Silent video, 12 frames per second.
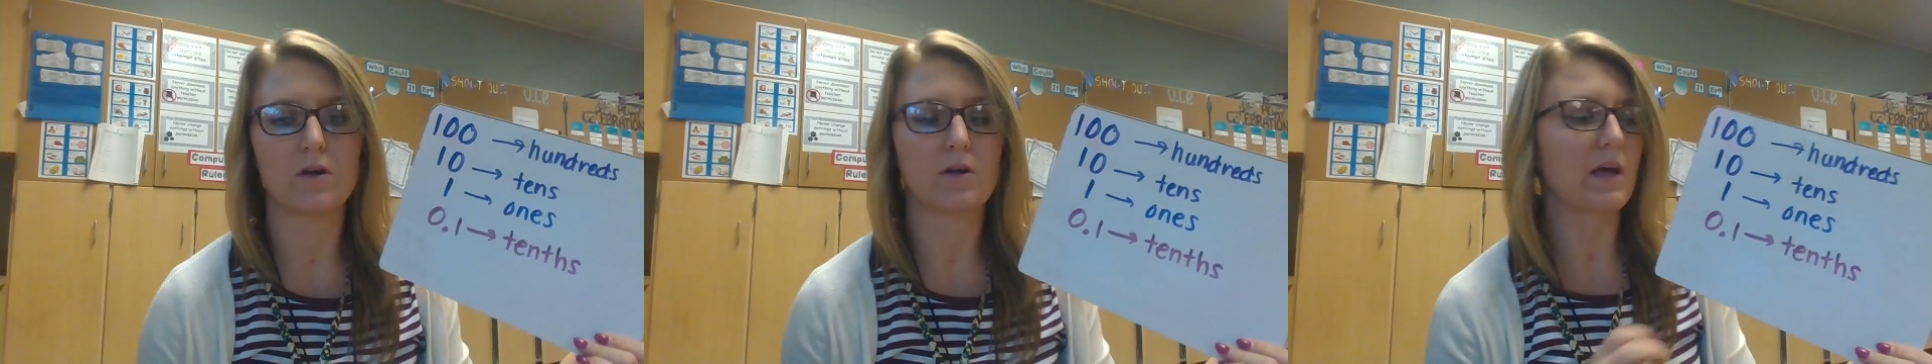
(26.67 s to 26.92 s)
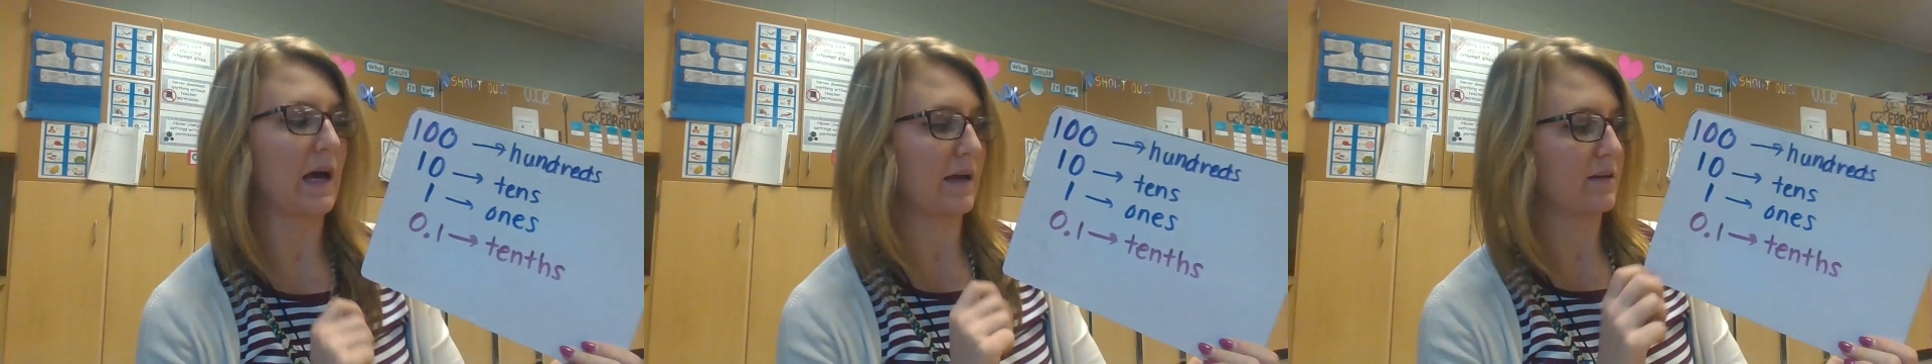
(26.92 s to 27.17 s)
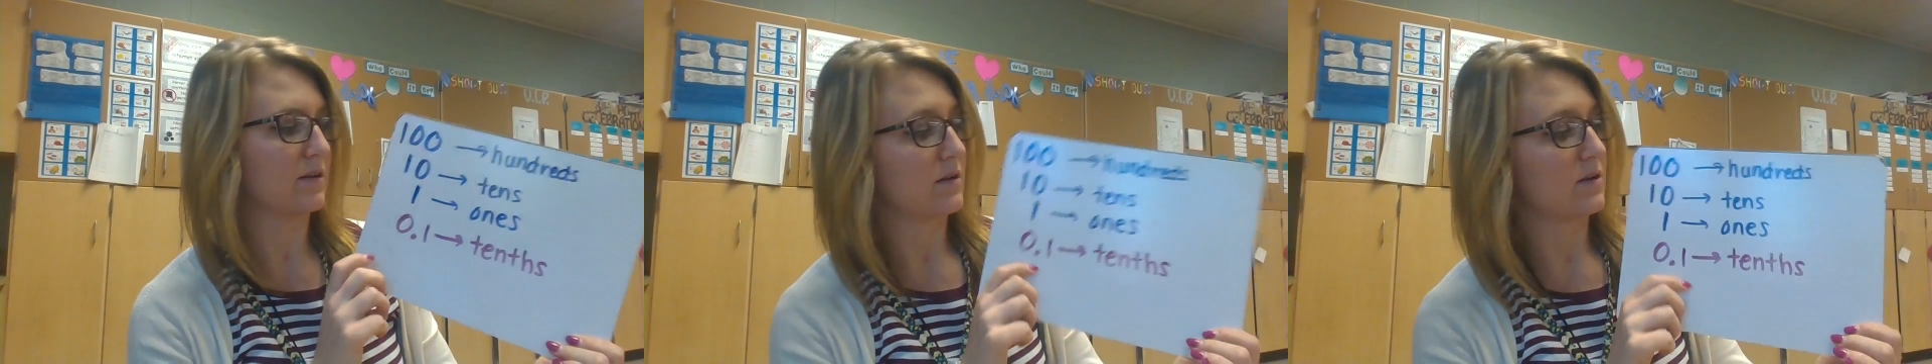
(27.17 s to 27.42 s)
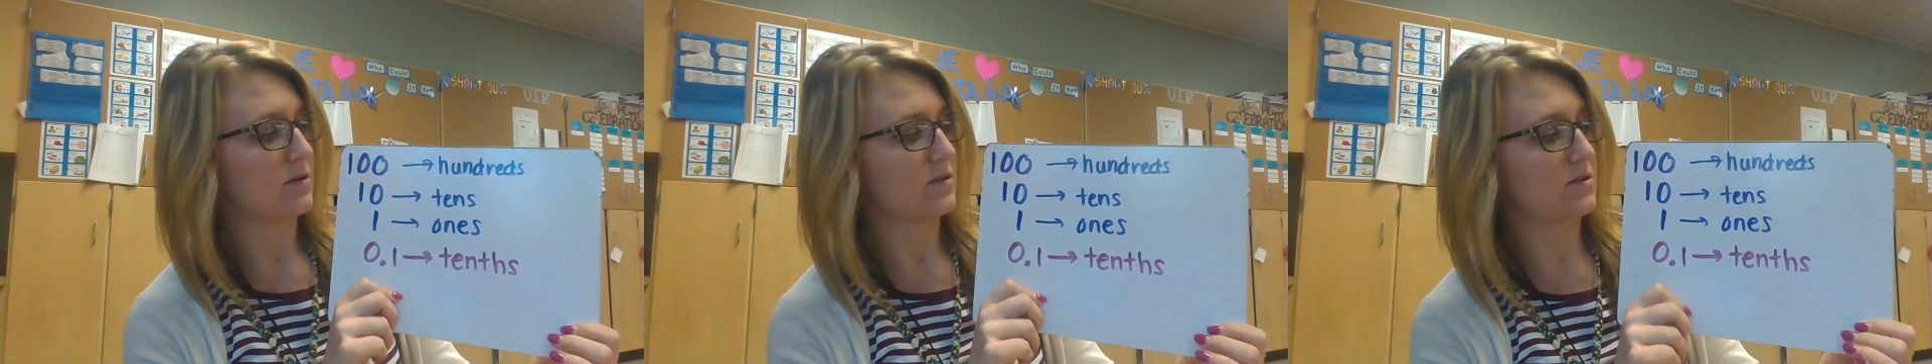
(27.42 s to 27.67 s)
Okay,
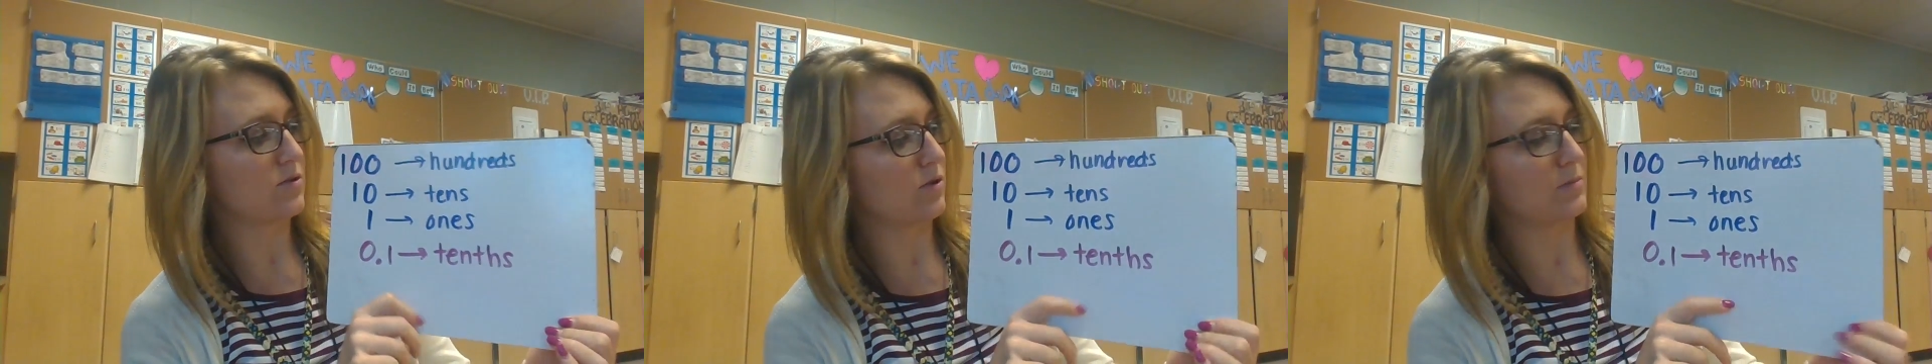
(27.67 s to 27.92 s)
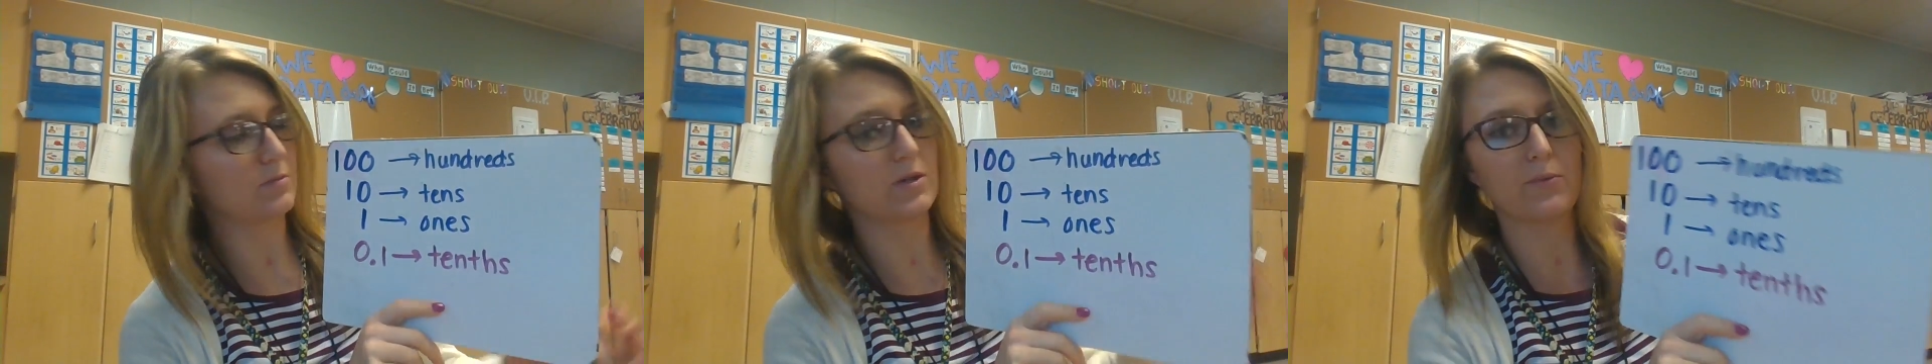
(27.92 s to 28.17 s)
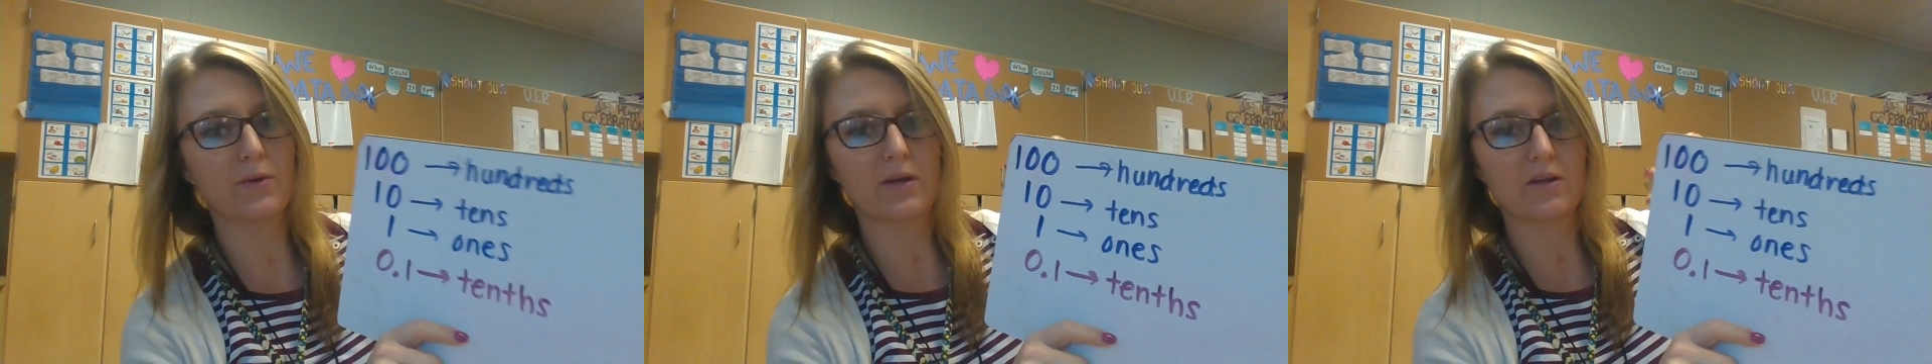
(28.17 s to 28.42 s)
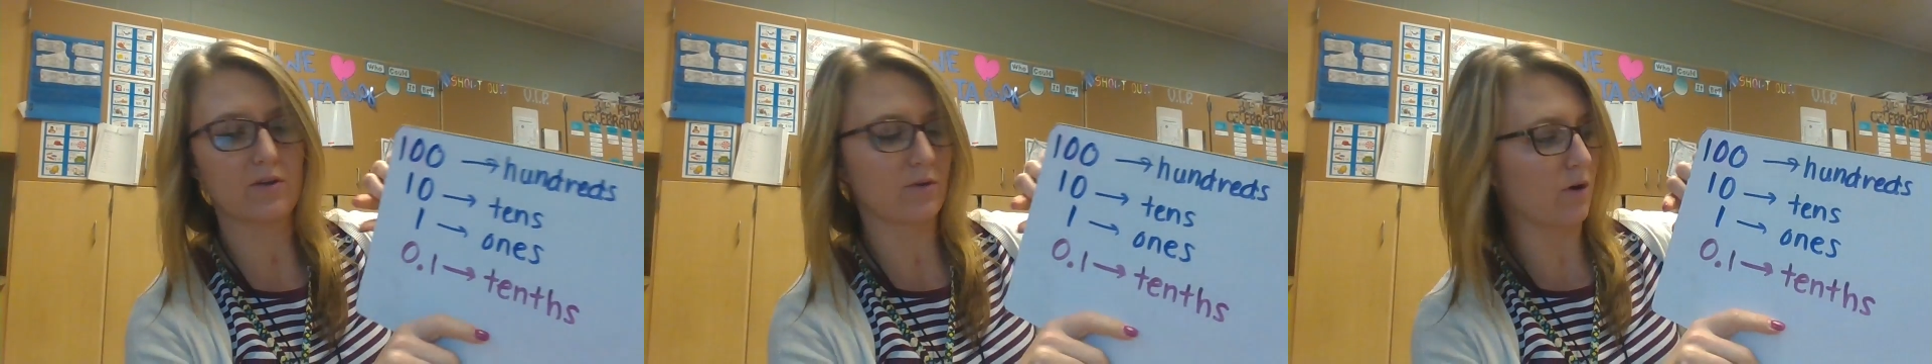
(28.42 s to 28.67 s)
so normally we
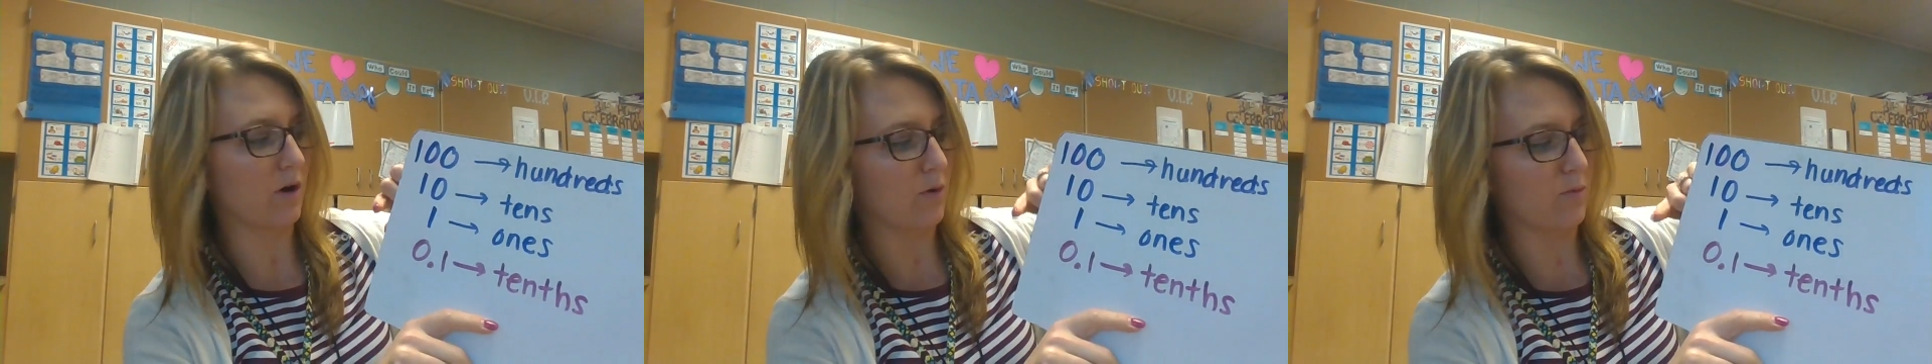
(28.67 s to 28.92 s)
can do our